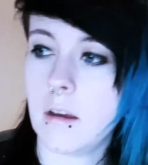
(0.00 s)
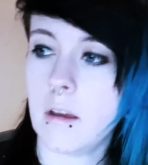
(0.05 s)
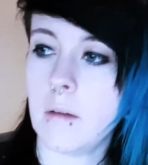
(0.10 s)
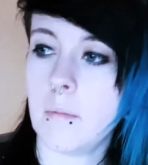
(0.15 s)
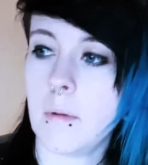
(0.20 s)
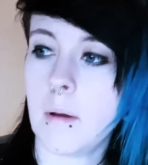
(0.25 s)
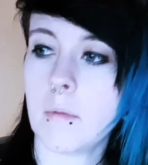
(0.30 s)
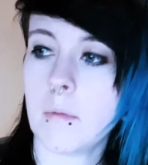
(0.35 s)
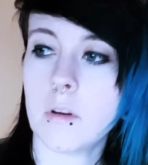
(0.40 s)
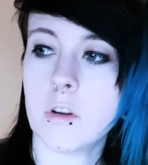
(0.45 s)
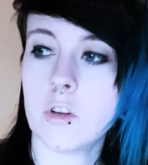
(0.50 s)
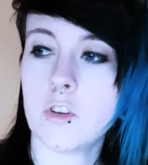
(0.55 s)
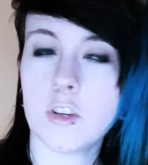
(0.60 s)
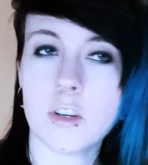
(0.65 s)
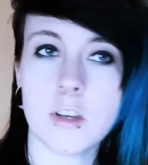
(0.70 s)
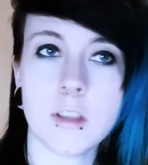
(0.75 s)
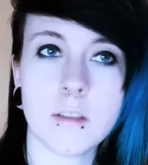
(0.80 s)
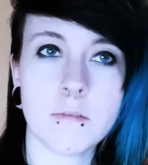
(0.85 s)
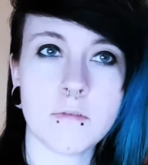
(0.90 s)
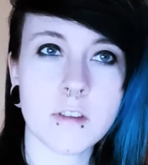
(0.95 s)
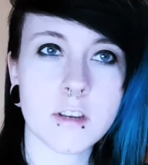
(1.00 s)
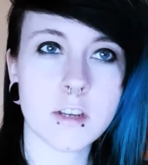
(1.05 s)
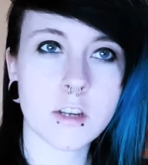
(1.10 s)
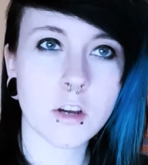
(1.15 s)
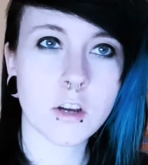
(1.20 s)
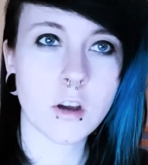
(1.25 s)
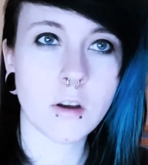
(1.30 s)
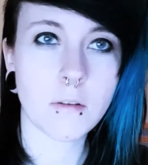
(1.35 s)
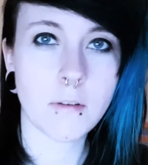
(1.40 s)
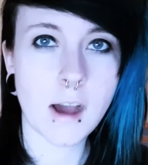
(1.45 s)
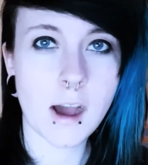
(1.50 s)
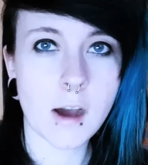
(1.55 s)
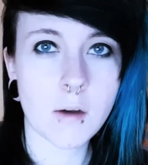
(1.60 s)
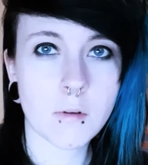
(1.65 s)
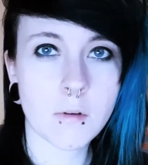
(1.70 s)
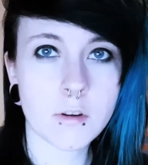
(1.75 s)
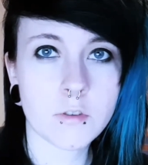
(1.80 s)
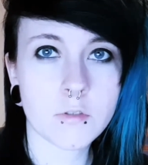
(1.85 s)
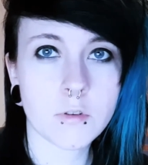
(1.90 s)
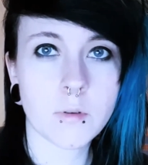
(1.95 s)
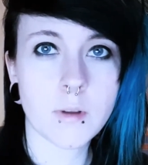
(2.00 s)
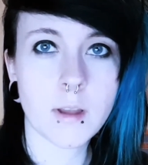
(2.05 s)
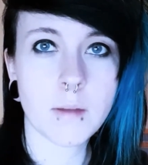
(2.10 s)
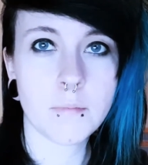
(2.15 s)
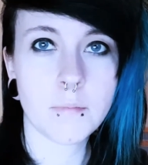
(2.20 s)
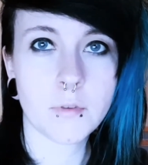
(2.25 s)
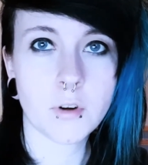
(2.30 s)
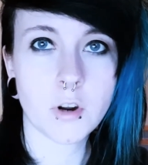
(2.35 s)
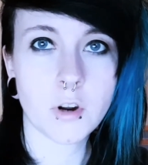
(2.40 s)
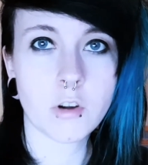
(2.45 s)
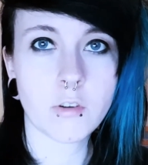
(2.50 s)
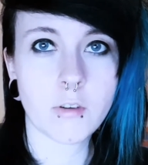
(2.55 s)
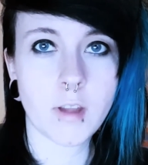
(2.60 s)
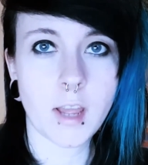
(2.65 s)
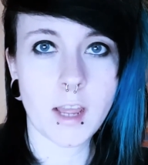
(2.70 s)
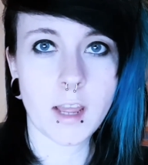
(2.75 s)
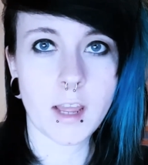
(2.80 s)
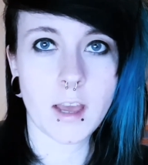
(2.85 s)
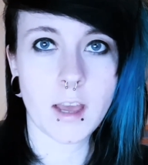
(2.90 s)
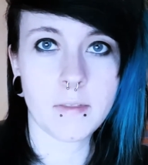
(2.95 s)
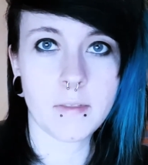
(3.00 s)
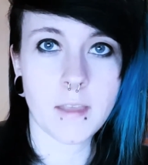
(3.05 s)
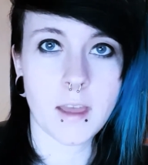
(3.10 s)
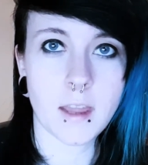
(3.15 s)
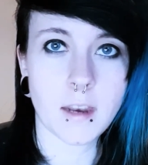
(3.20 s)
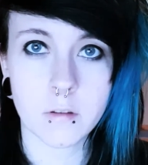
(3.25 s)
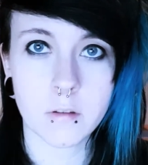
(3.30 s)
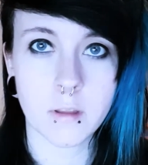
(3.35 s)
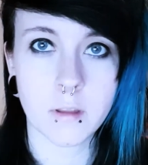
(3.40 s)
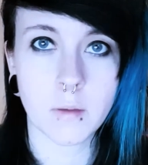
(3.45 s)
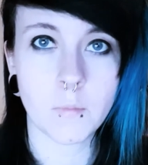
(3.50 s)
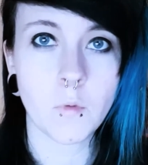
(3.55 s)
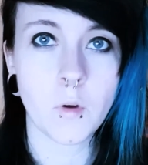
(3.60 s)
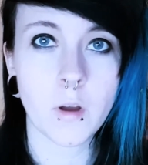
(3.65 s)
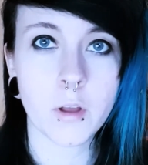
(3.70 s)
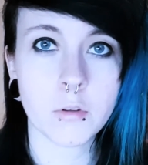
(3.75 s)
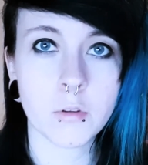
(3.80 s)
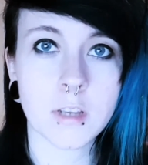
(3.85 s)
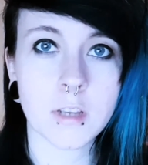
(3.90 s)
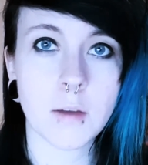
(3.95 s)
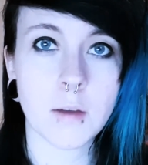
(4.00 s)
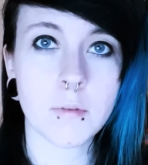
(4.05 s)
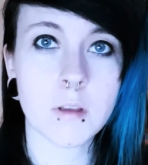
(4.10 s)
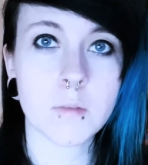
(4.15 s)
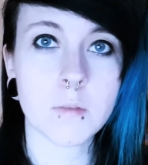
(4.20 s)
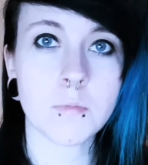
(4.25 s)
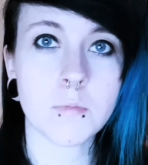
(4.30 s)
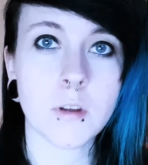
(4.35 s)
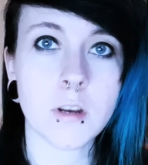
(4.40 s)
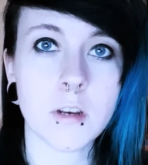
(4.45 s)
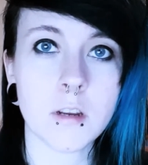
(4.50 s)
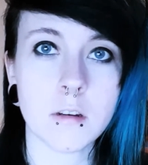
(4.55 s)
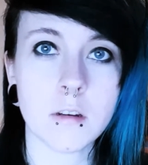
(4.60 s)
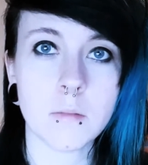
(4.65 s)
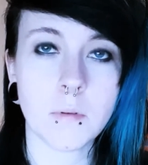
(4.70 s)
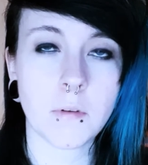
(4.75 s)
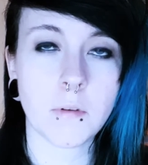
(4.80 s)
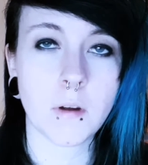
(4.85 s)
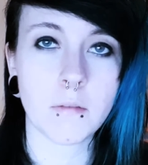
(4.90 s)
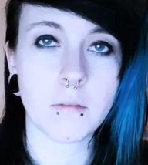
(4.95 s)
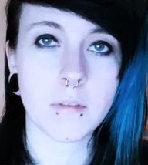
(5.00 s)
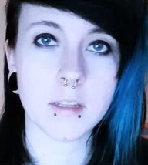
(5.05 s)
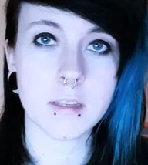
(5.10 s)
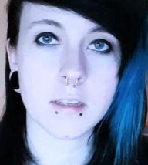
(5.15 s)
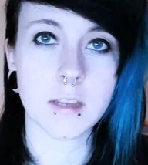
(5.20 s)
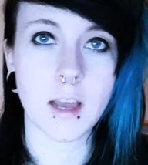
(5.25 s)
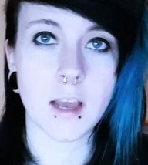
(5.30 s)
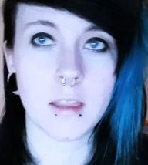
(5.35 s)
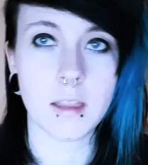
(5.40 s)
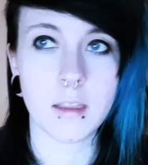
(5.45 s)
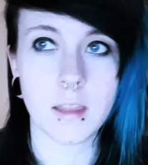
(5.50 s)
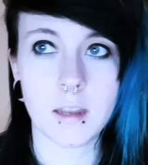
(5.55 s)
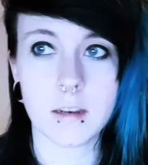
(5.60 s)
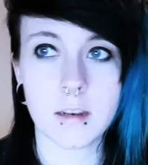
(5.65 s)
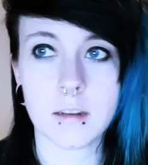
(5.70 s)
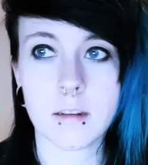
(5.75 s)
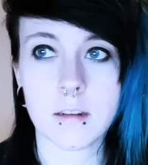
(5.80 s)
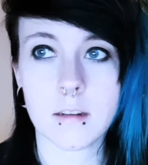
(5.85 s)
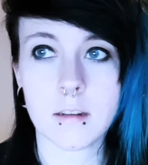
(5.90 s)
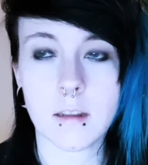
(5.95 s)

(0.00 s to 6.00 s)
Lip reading: I'm going to show you the video of how I drew it in Procreate, and then what it looks like when it's printed before I've inked it, and then